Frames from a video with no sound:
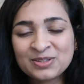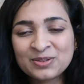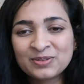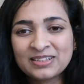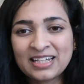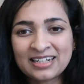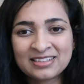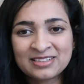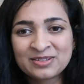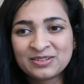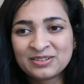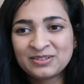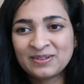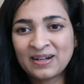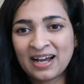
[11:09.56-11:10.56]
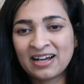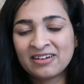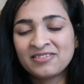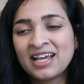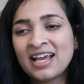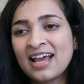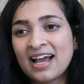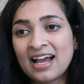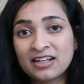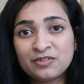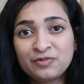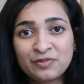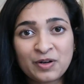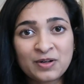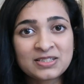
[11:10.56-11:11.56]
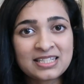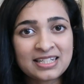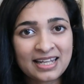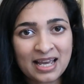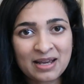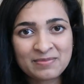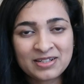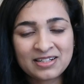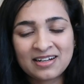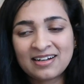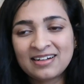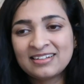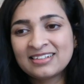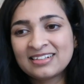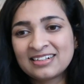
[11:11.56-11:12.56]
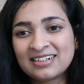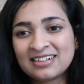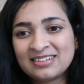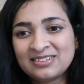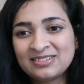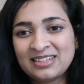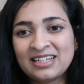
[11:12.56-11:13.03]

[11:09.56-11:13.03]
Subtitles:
So that is good to have, and of course a camera to